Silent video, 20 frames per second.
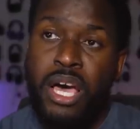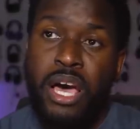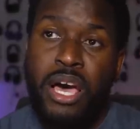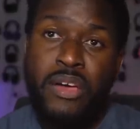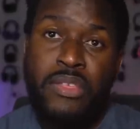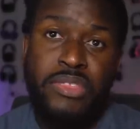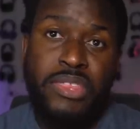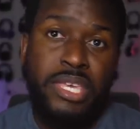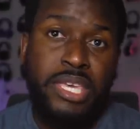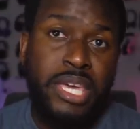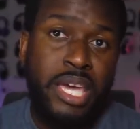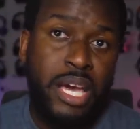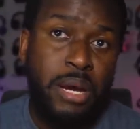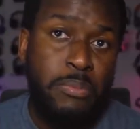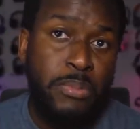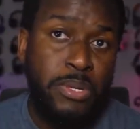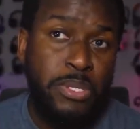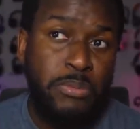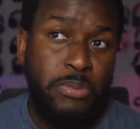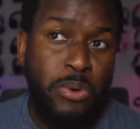Uh, the
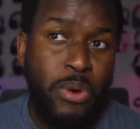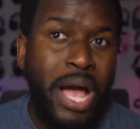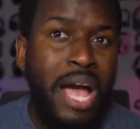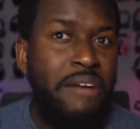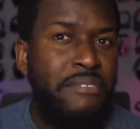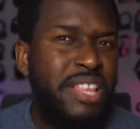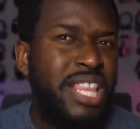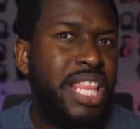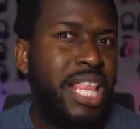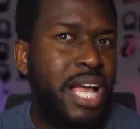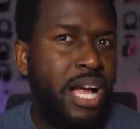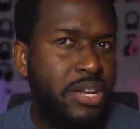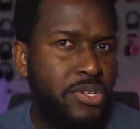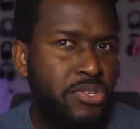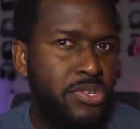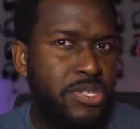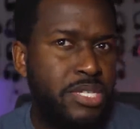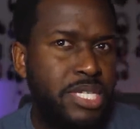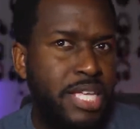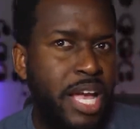AirPods Pro have a
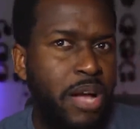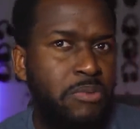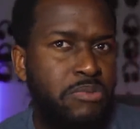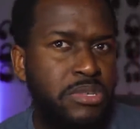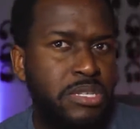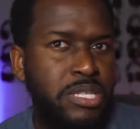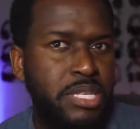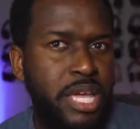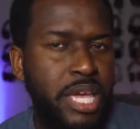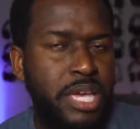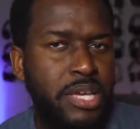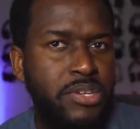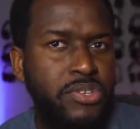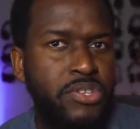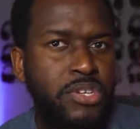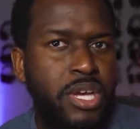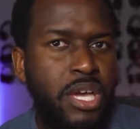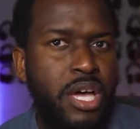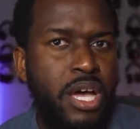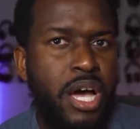larger
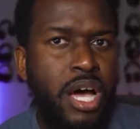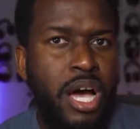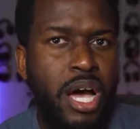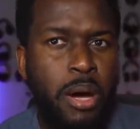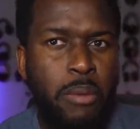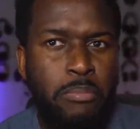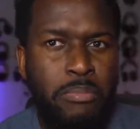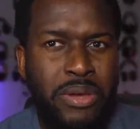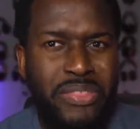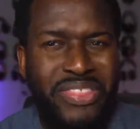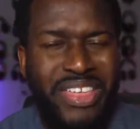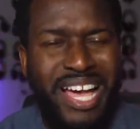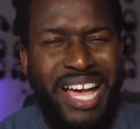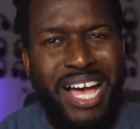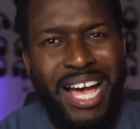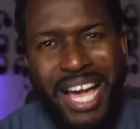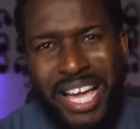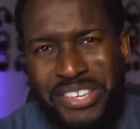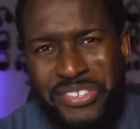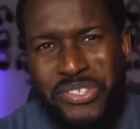soundstage, uh, but the
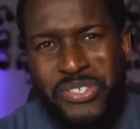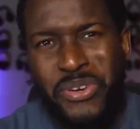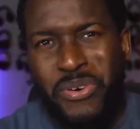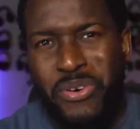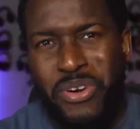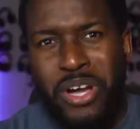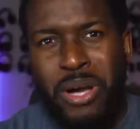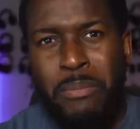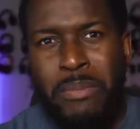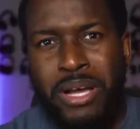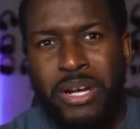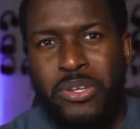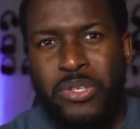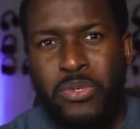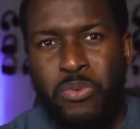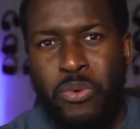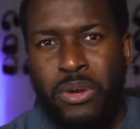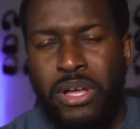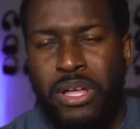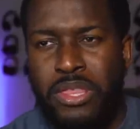highs don't come out
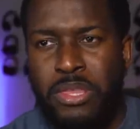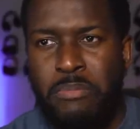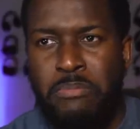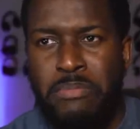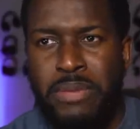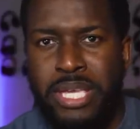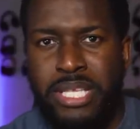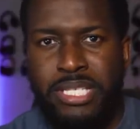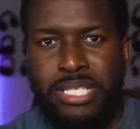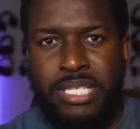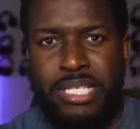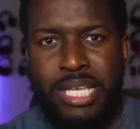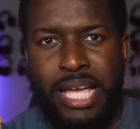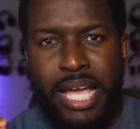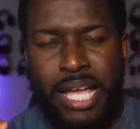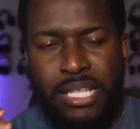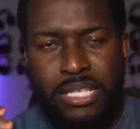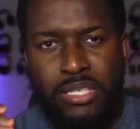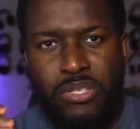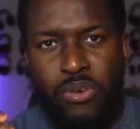as well, and the mids
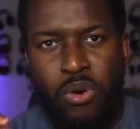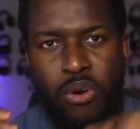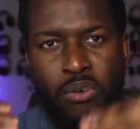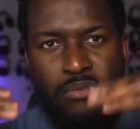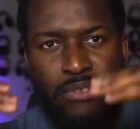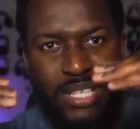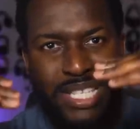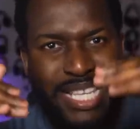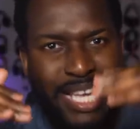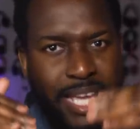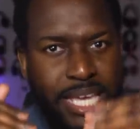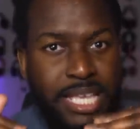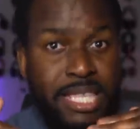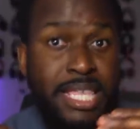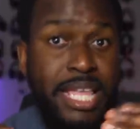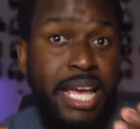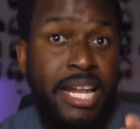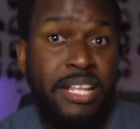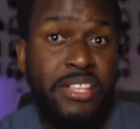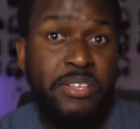tend to
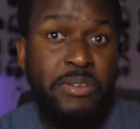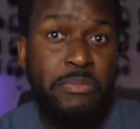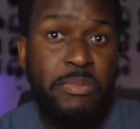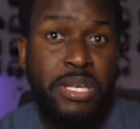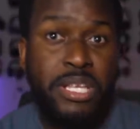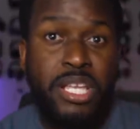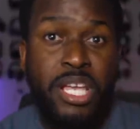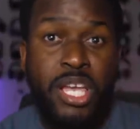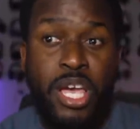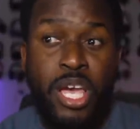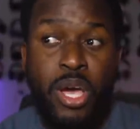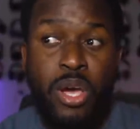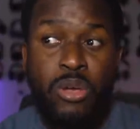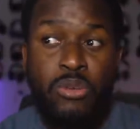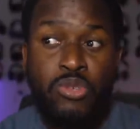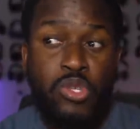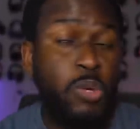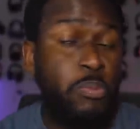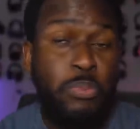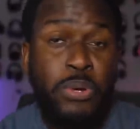overtake that a little bit.
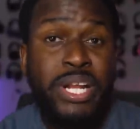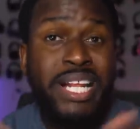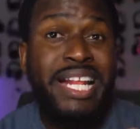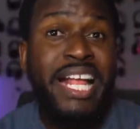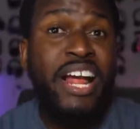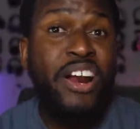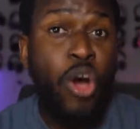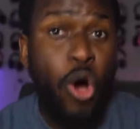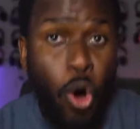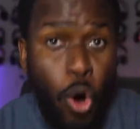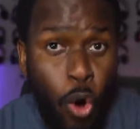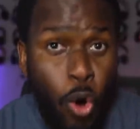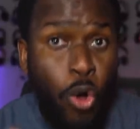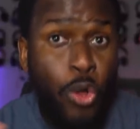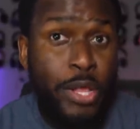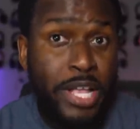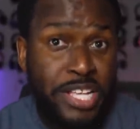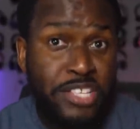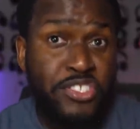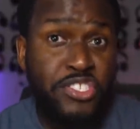So putting that
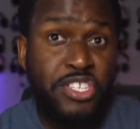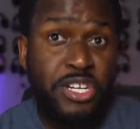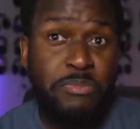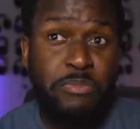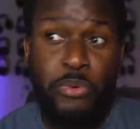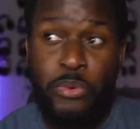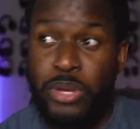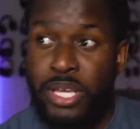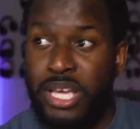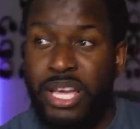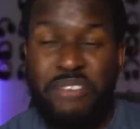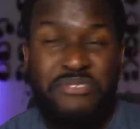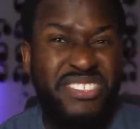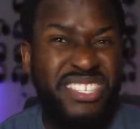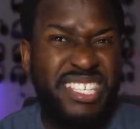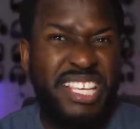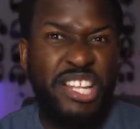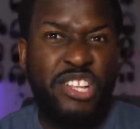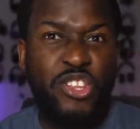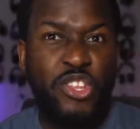all in summary, I've
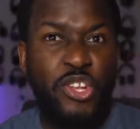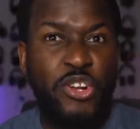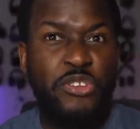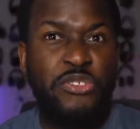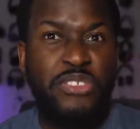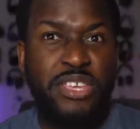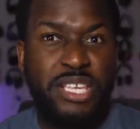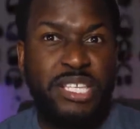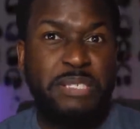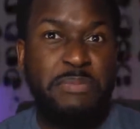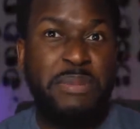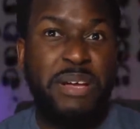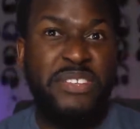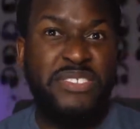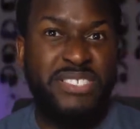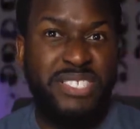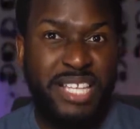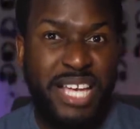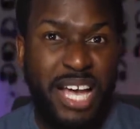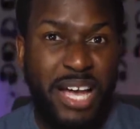said a lot of things
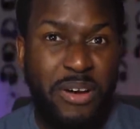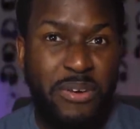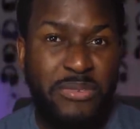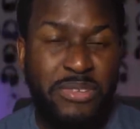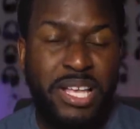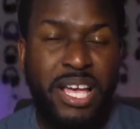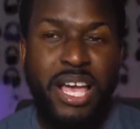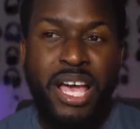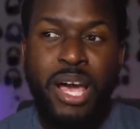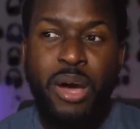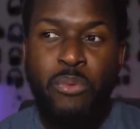about sound.